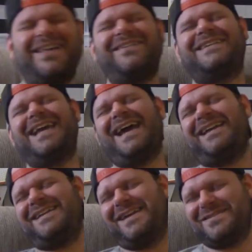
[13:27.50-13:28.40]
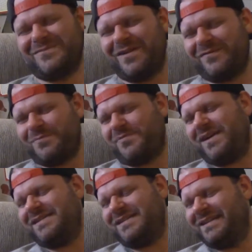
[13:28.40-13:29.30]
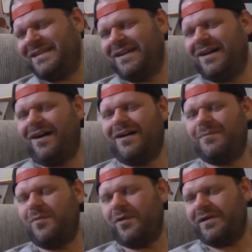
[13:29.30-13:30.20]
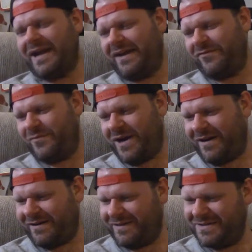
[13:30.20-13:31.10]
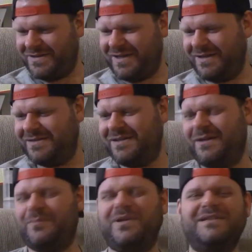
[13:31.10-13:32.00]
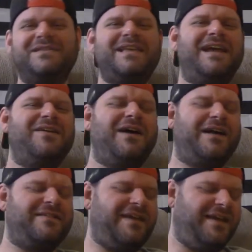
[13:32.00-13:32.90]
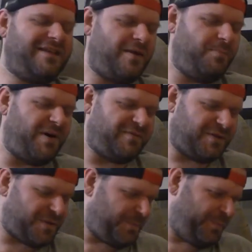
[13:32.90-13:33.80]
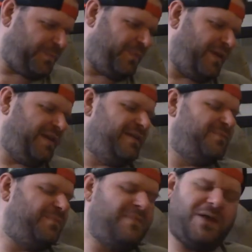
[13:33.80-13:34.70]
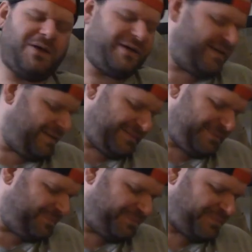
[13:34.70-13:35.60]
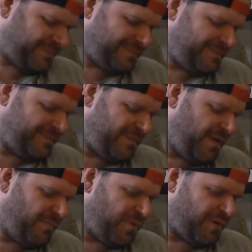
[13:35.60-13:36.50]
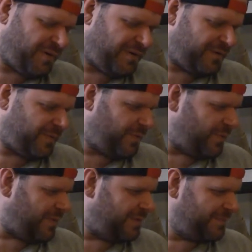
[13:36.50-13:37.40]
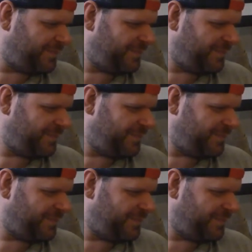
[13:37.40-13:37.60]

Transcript: other candidates running for president are more Native American than she is because they know how to take down buffalo. Ugh. Poor Elizabeth Warren.